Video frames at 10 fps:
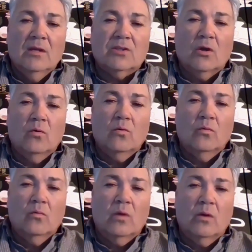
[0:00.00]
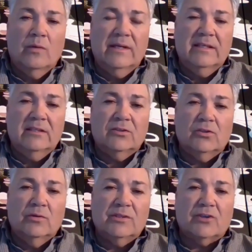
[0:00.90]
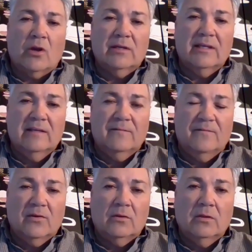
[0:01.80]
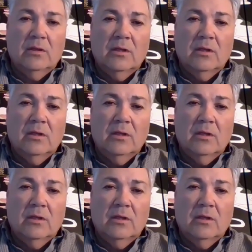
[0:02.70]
So what we need to do is start infill.